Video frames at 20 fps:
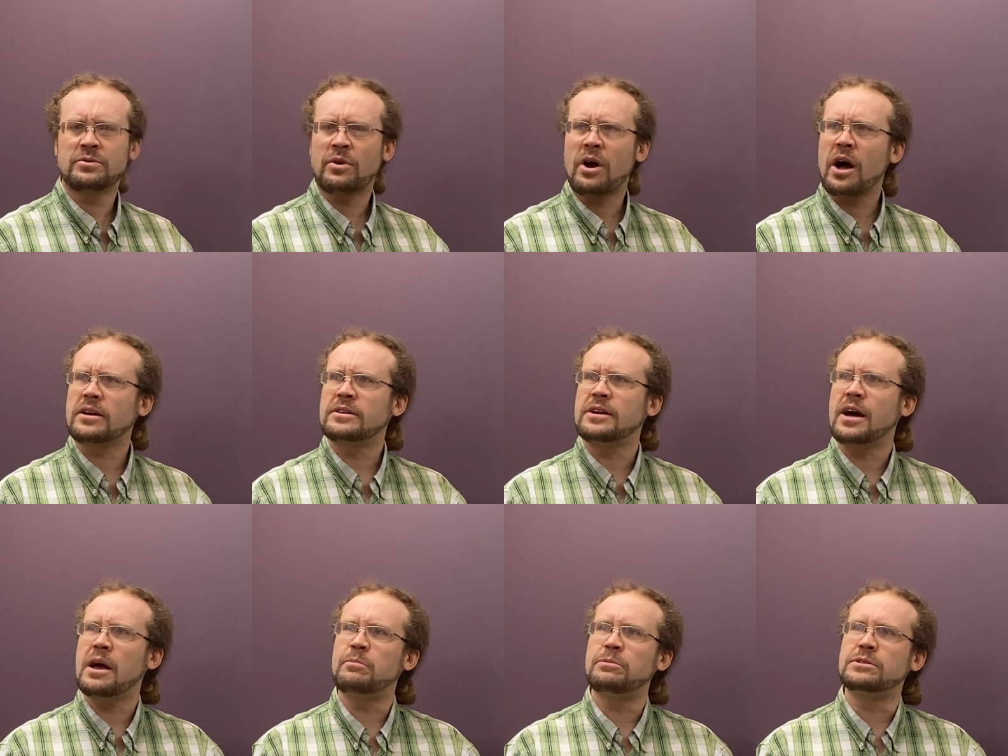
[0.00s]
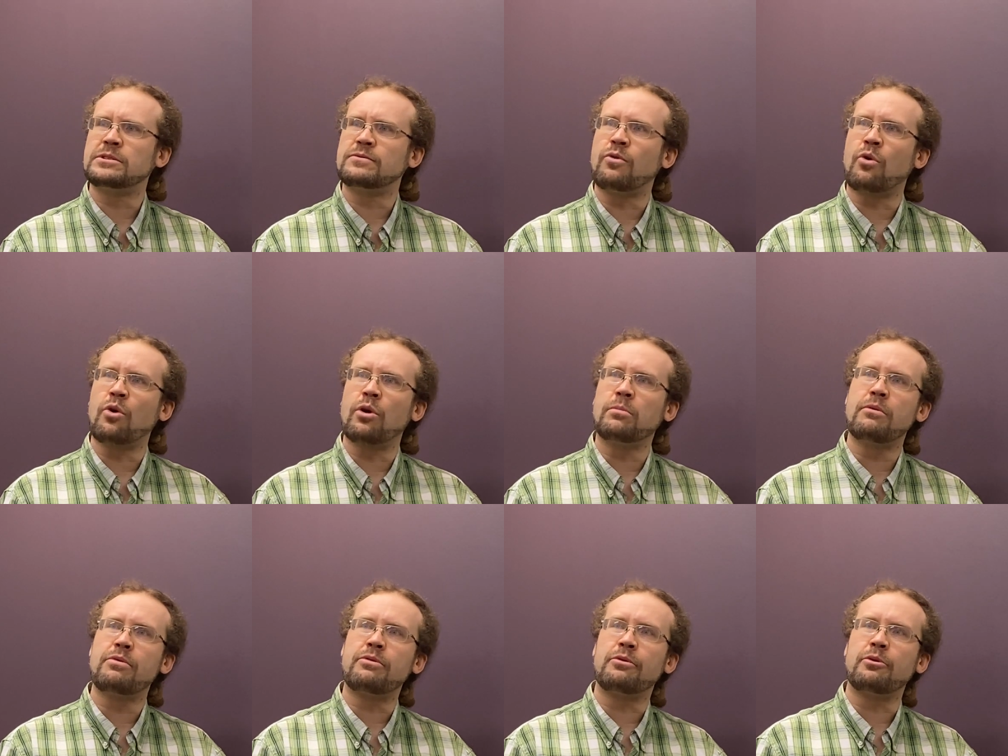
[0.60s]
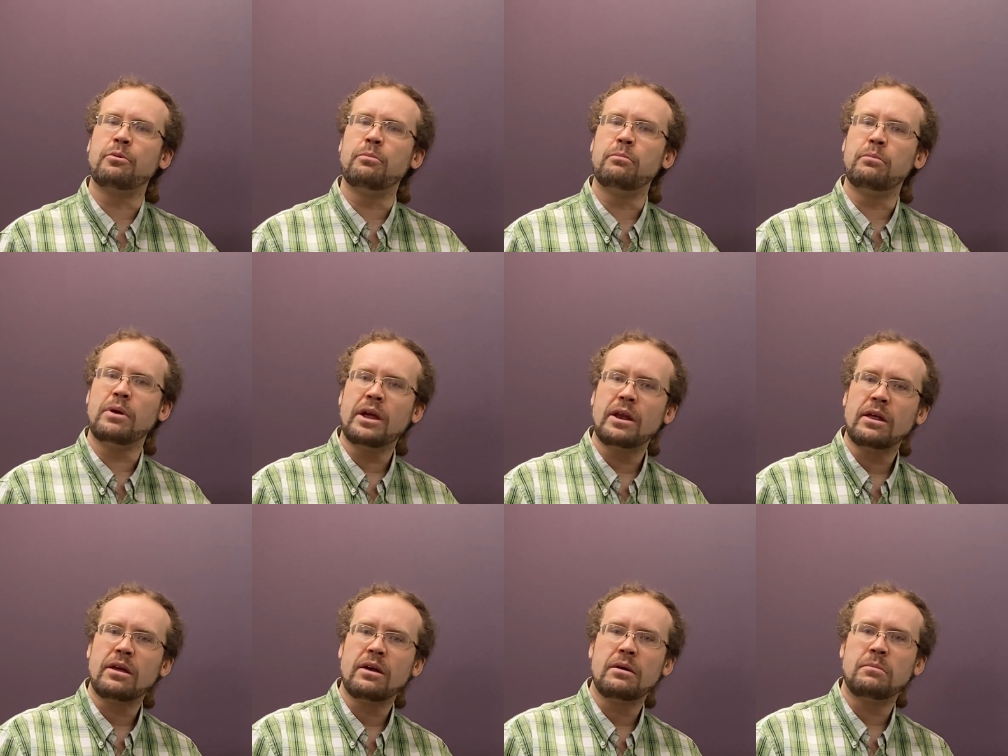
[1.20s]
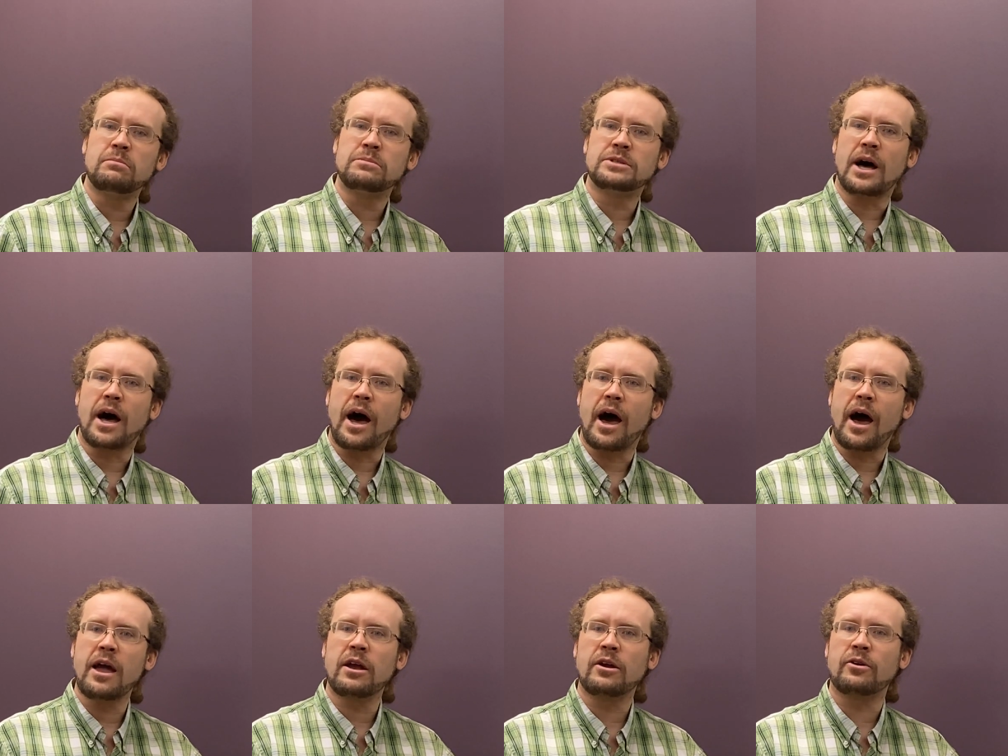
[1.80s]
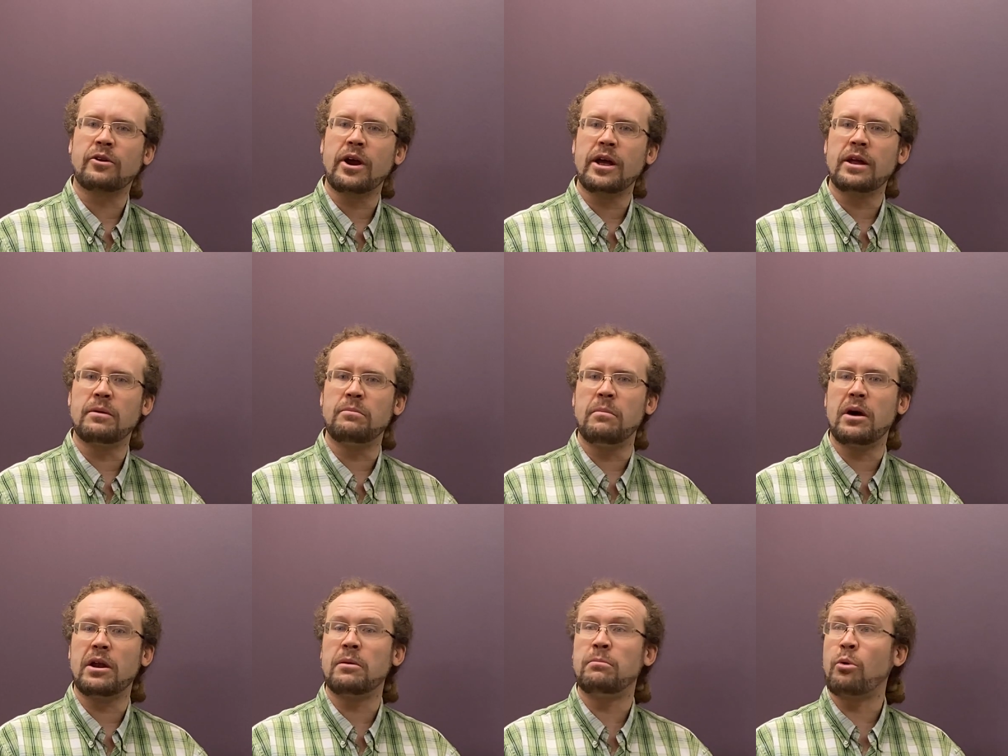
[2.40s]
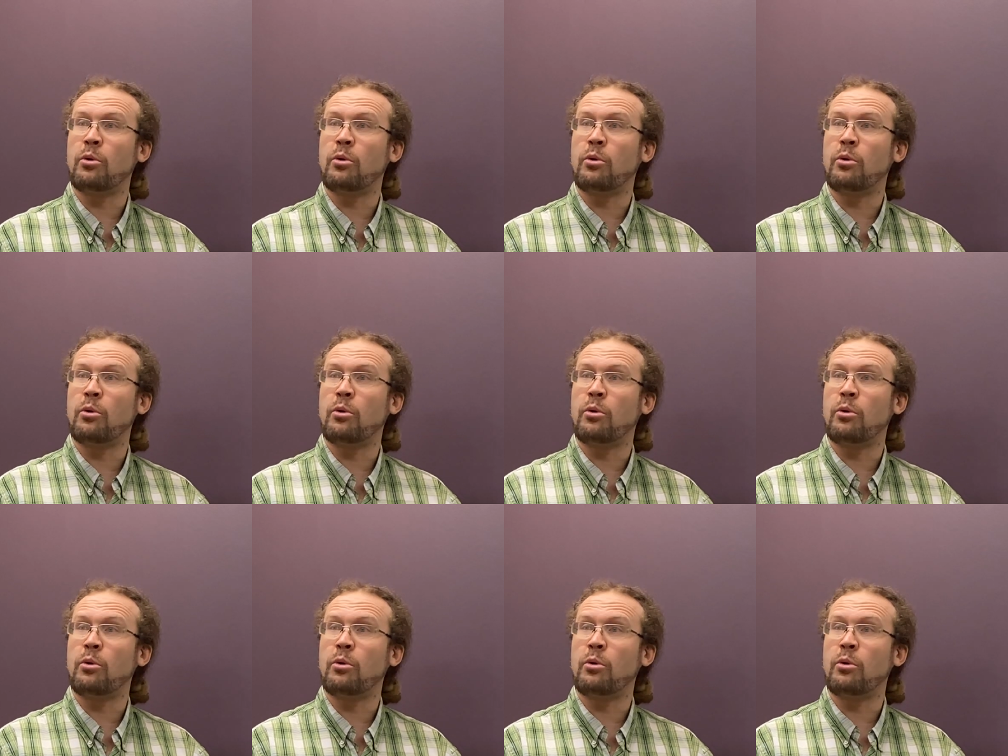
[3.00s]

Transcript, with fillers: This rock type is formed through medium to high-grade